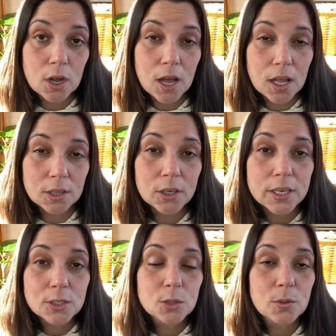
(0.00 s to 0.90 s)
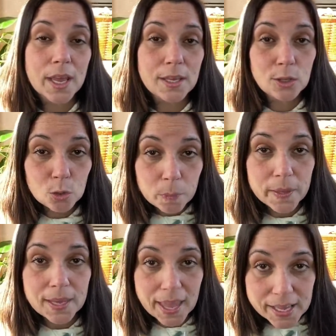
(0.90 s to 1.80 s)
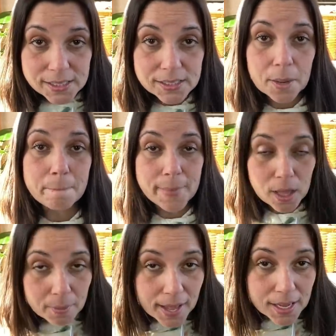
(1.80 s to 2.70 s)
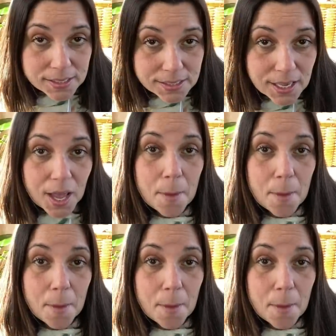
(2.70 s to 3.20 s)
look into a UPS mailbox,